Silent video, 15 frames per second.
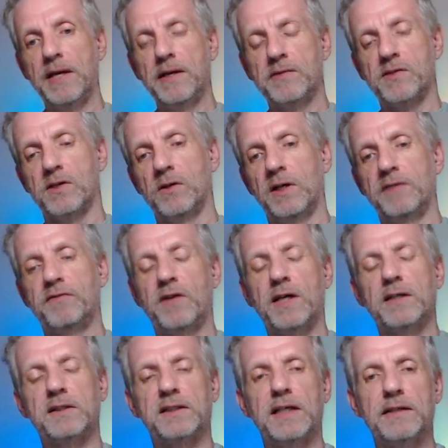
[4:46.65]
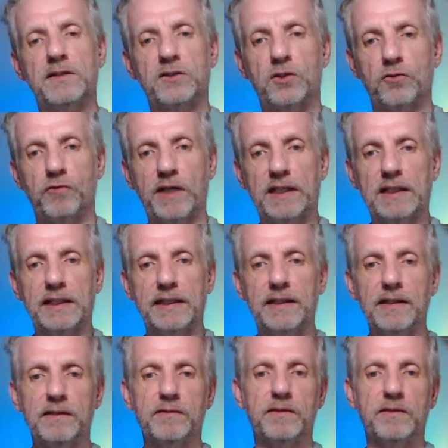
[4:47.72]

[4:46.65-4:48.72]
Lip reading: So if I understand this correctly,